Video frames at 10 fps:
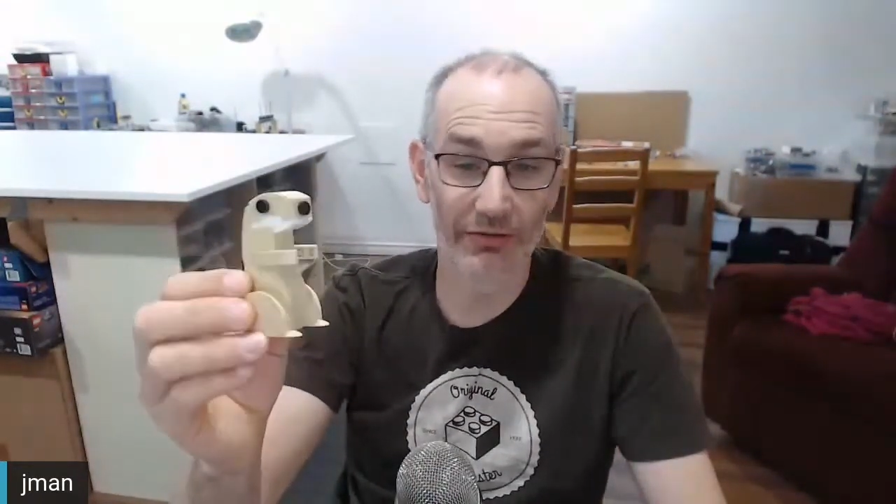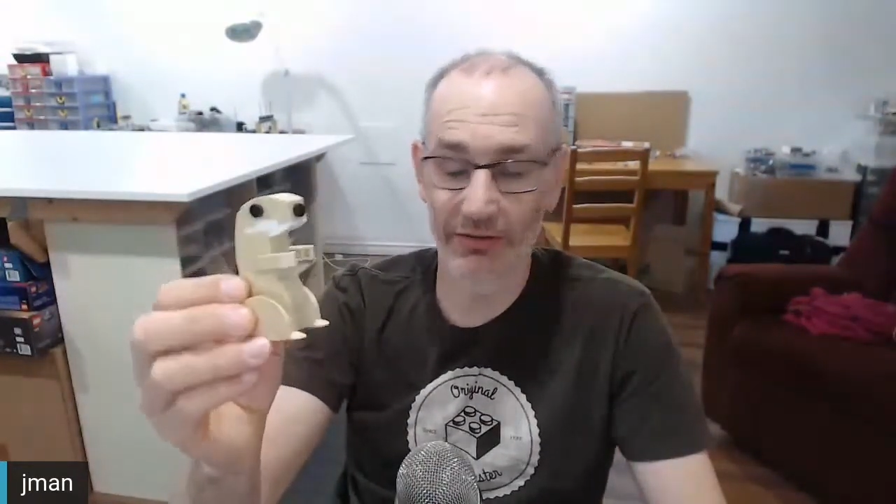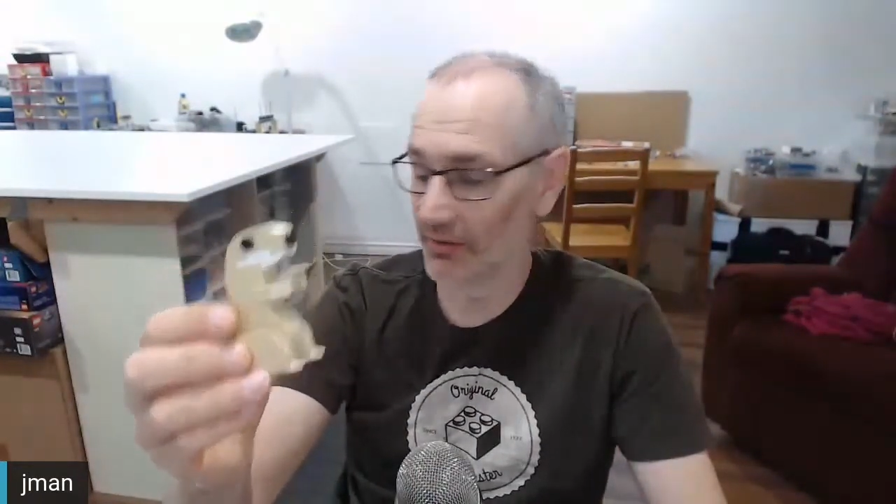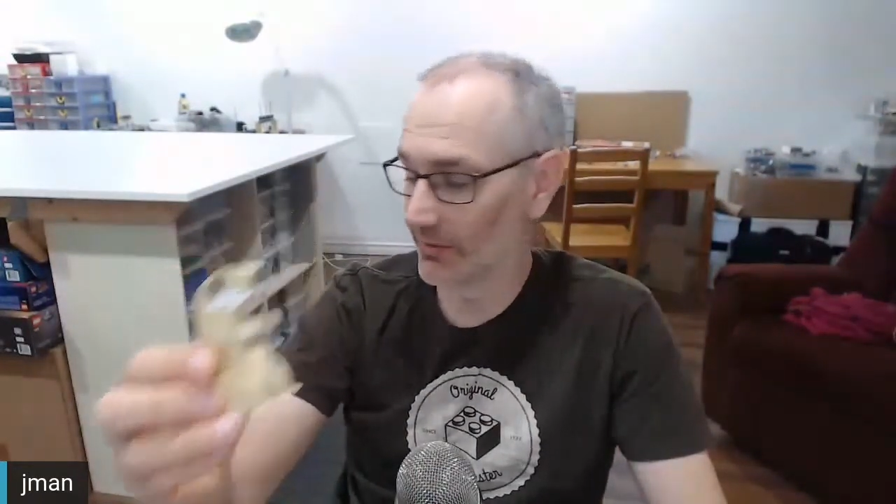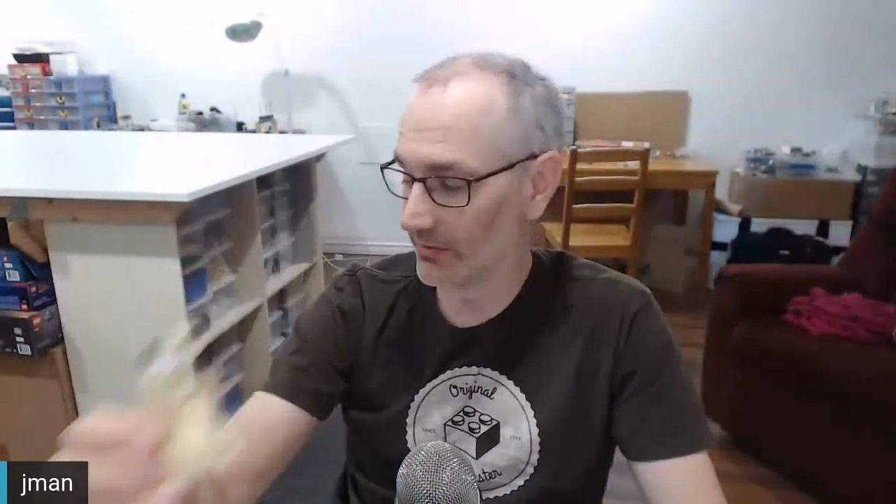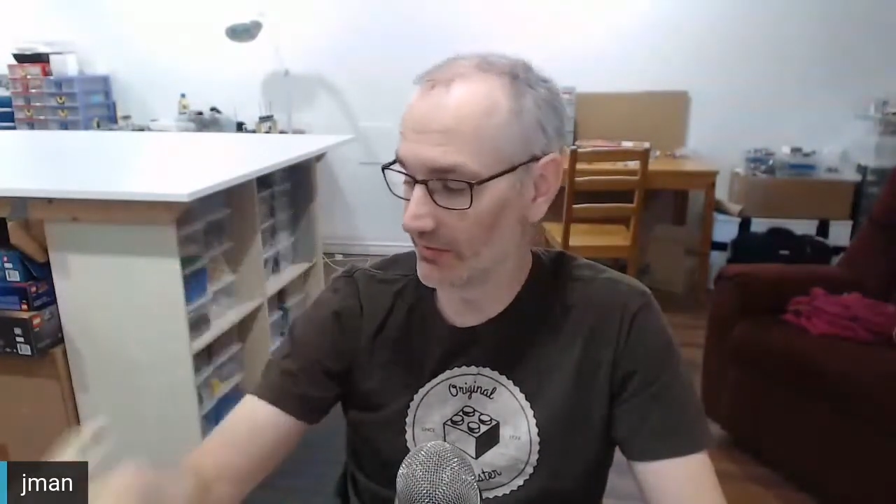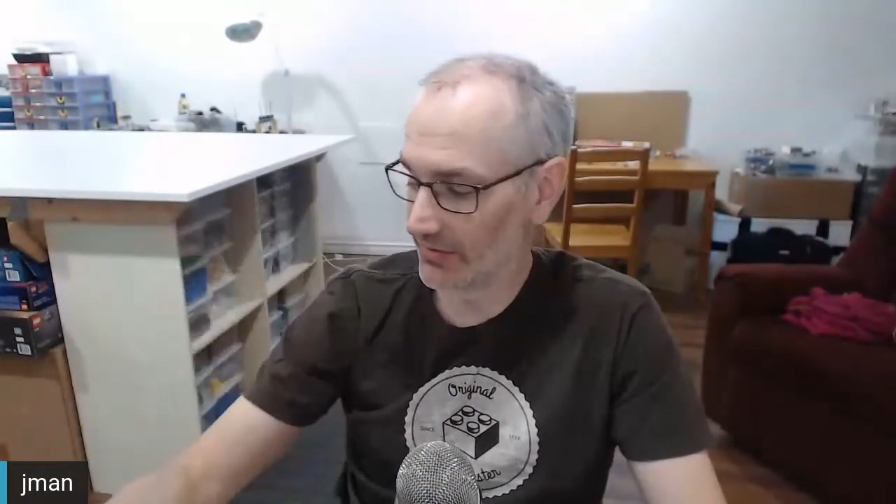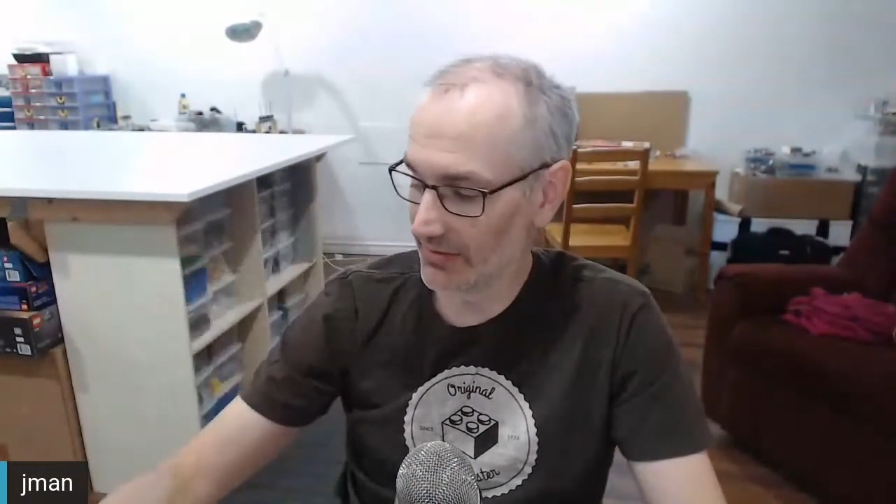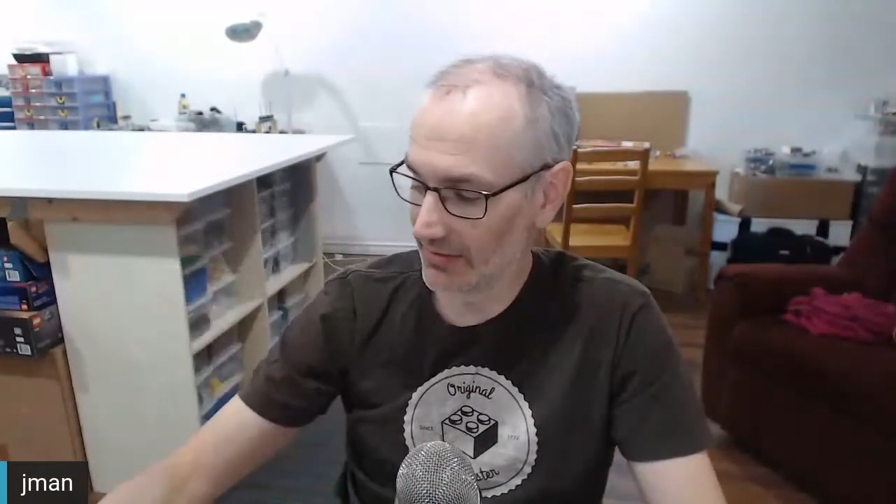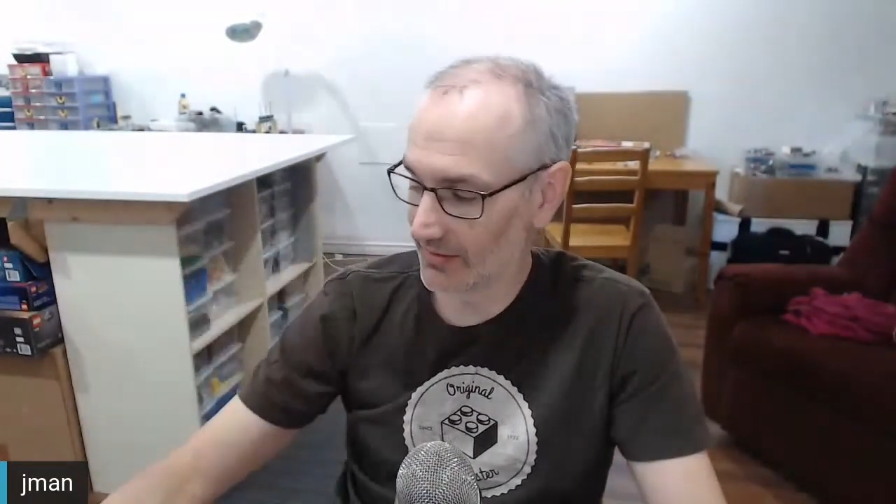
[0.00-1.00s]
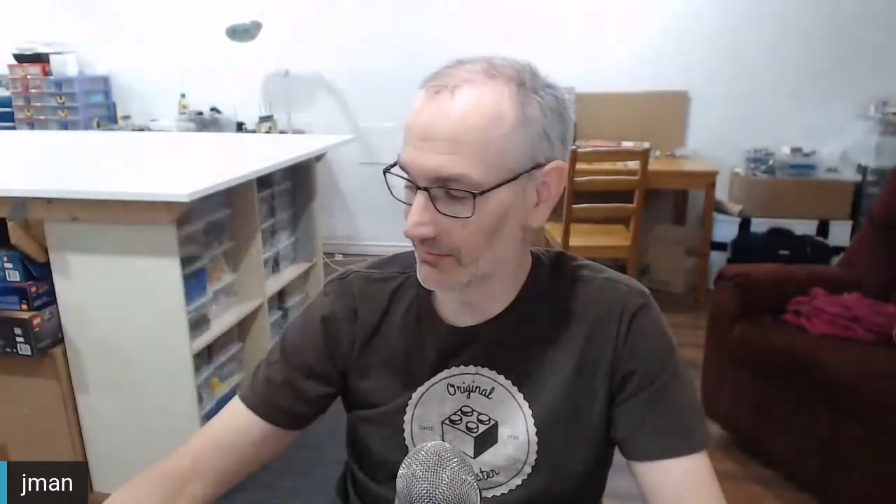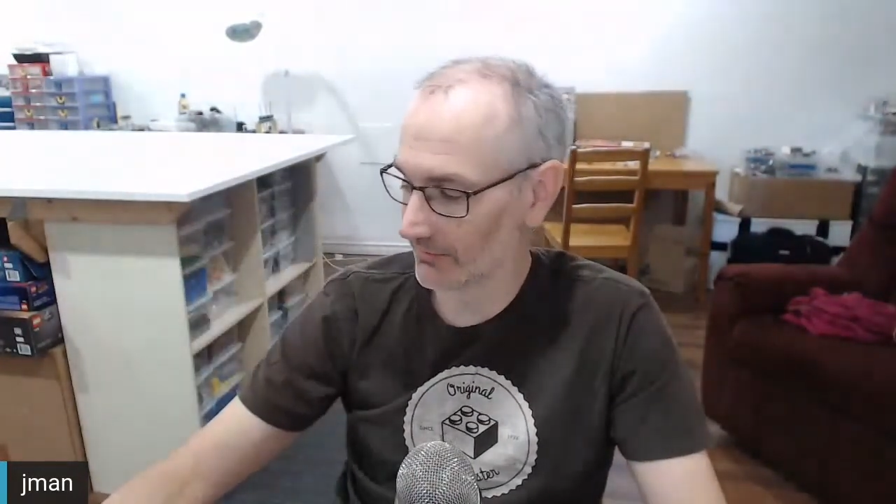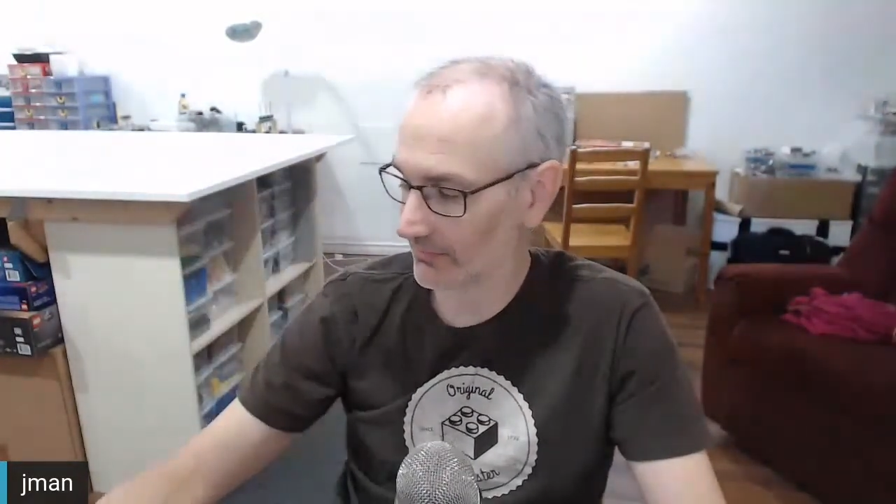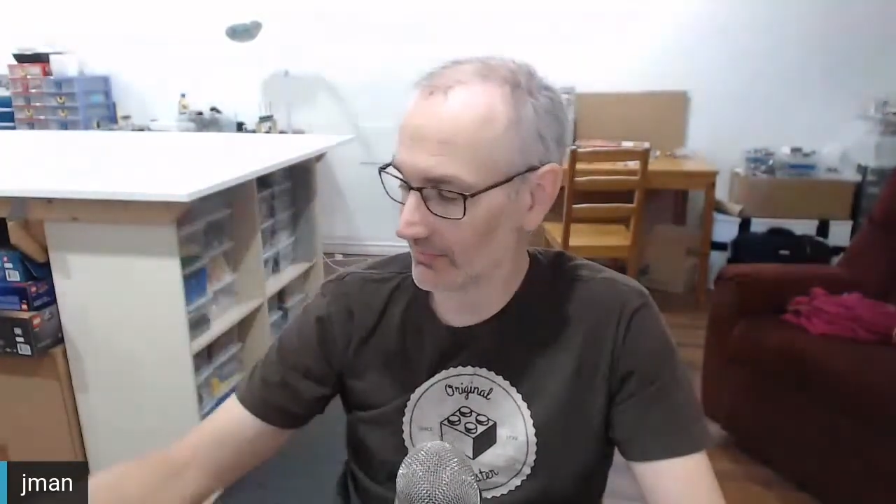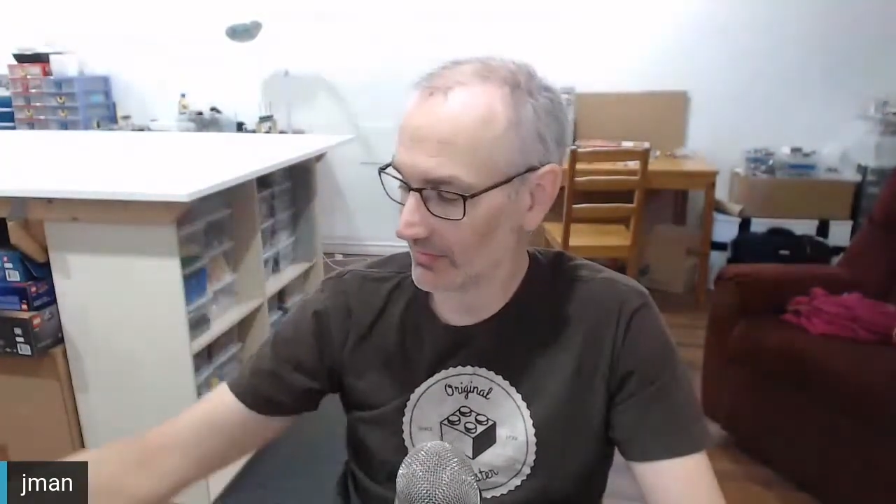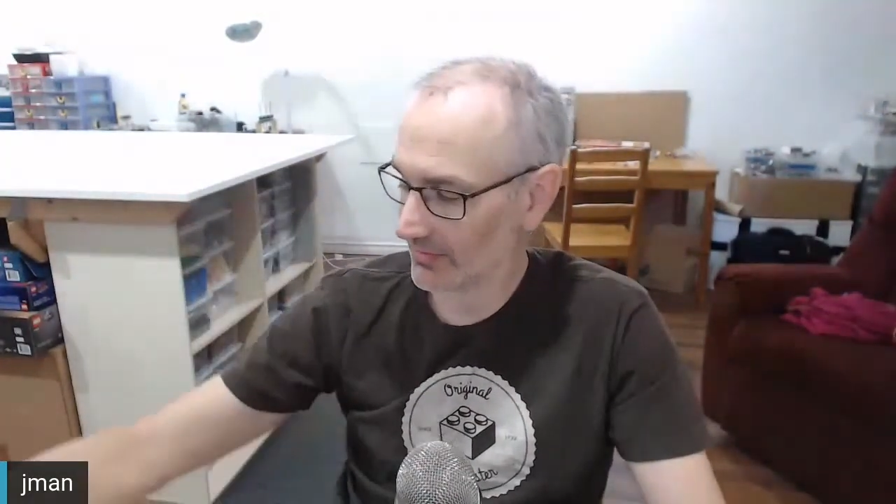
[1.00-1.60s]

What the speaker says: out there, we do see them